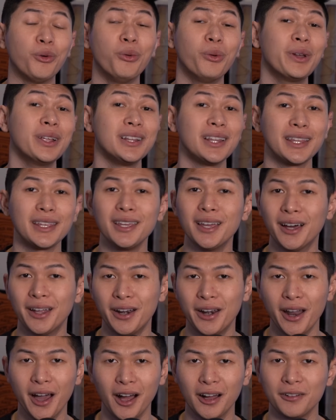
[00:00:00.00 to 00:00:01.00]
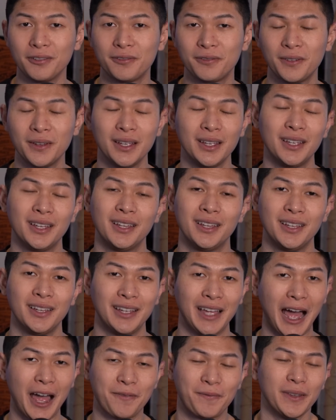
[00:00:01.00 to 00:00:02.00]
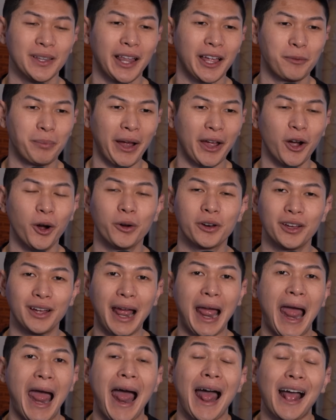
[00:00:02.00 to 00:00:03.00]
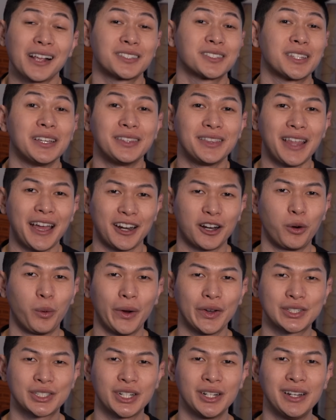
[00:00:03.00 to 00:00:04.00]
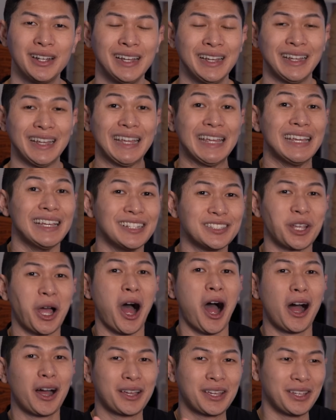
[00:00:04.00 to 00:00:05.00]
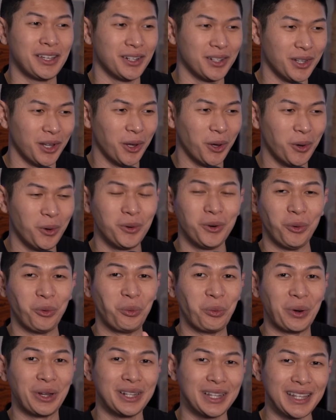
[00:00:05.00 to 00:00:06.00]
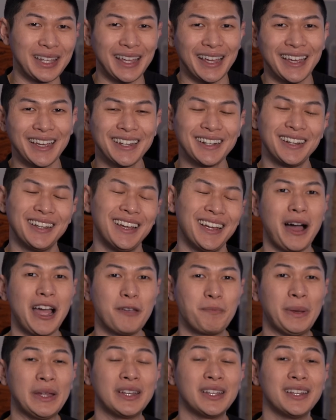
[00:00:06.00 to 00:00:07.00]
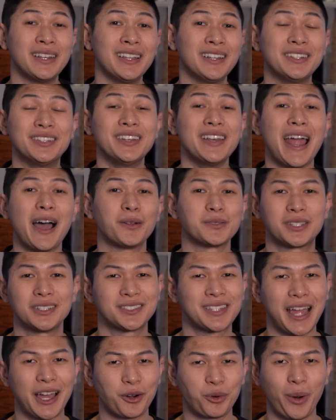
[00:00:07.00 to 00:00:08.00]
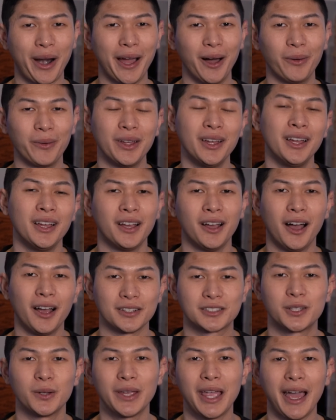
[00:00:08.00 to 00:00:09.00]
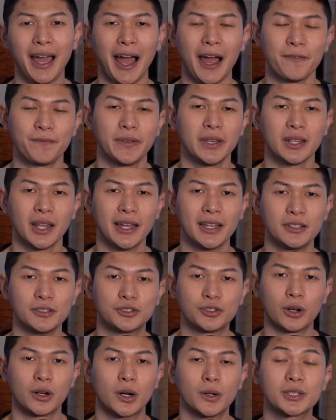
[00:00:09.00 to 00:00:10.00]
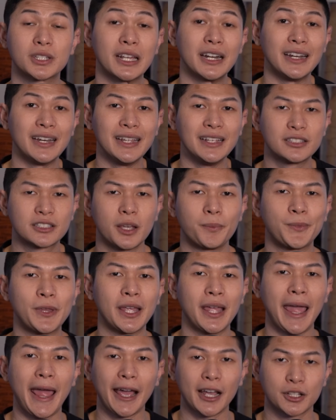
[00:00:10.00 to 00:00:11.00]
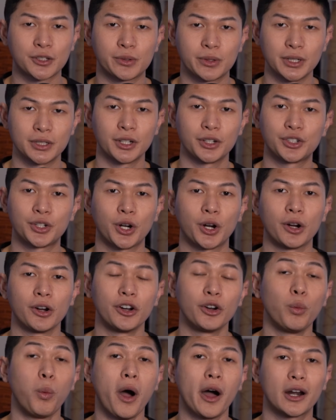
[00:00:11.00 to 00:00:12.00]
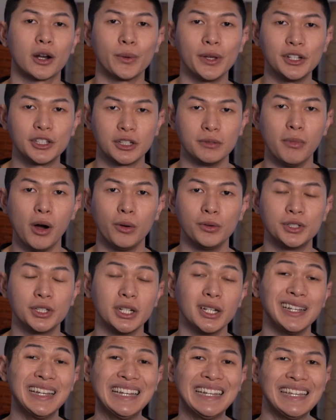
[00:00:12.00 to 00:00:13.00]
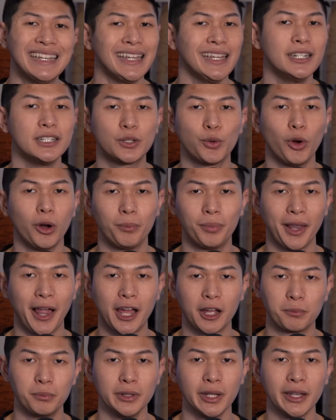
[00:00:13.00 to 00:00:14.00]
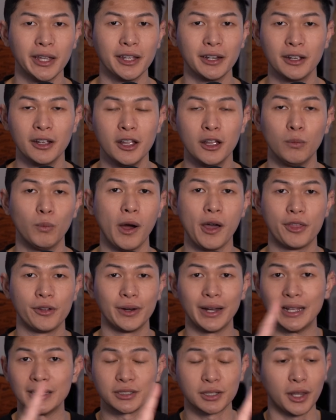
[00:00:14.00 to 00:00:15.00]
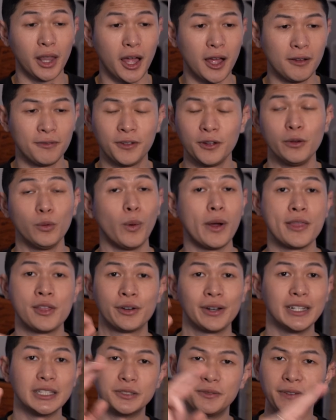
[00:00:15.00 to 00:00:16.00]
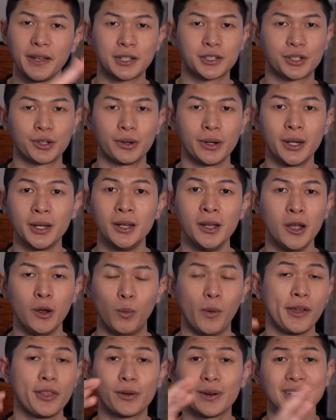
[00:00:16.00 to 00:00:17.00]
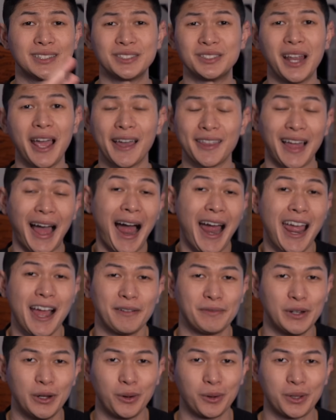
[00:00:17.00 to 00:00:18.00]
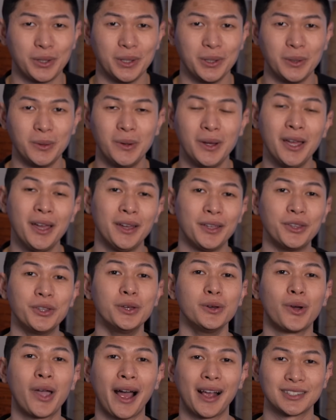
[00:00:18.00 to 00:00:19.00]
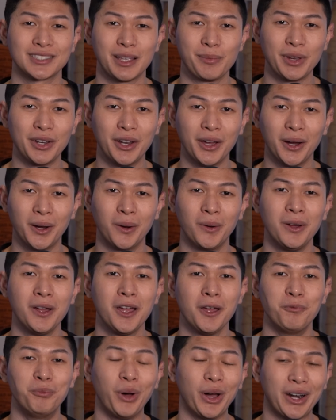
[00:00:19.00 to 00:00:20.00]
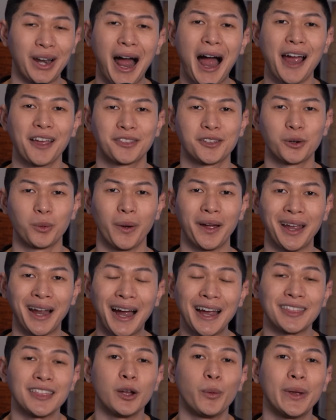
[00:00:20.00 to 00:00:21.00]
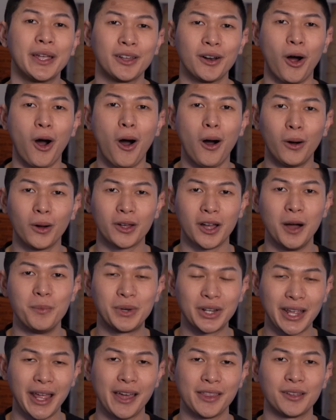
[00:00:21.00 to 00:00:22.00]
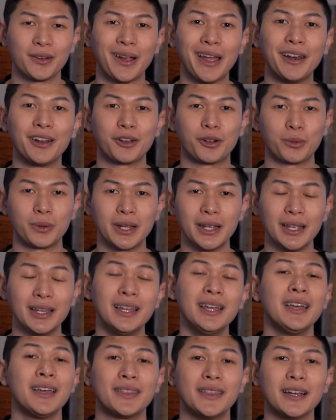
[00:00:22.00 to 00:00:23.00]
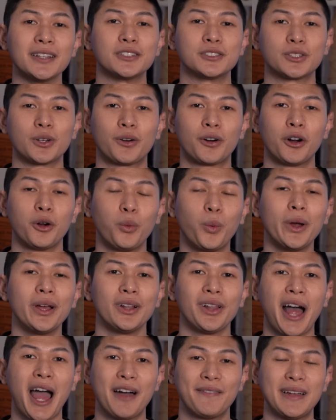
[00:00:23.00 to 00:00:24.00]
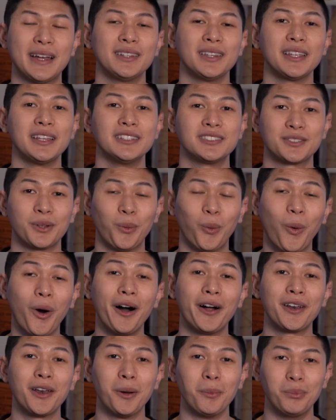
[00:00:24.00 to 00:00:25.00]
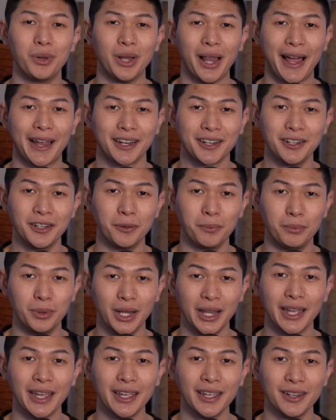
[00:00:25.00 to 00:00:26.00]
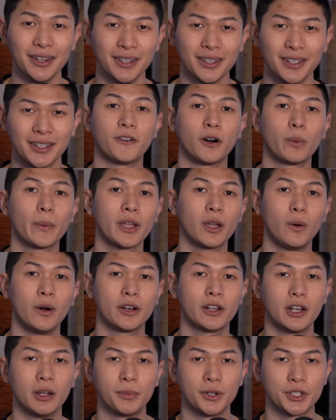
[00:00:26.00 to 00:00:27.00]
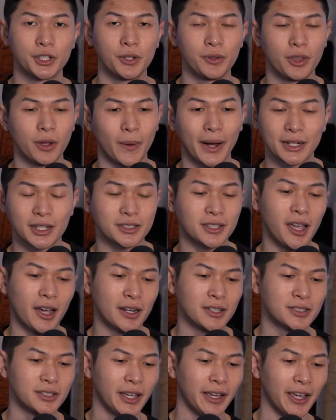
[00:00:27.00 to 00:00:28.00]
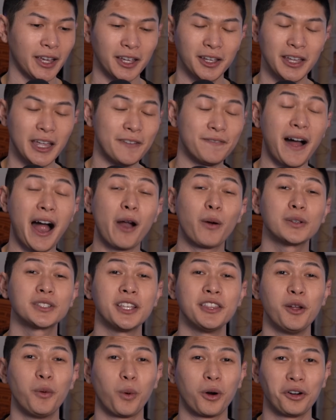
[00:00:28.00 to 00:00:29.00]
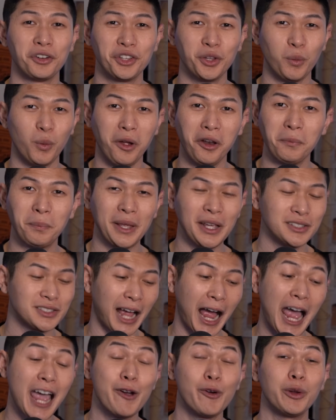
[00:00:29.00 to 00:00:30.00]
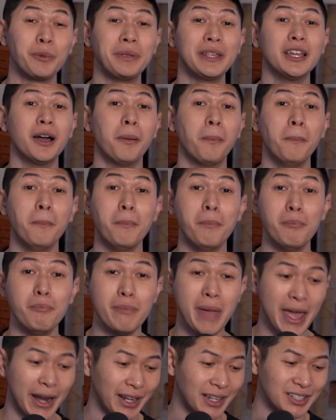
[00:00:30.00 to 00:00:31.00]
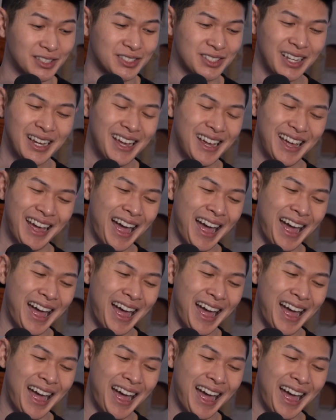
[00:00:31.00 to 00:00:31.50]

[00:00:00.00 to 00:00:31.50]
really enough? I feel like by Oda asking that question, is Haki alone really it? In my opinion, denounces that route. So yeah, I feel like Zoro's gonna need something extra to turn Wado Ichimonji into a black blade. Whether it's love, whether it's victory, whether it's death, I have no clue. You guys let me know. But either way, I think we can all come together and agree that Zoro will have at least one blackened blade. Before we go on to number 2 though, I just gotta say, if I was in the world of One Piece, I would be a menace.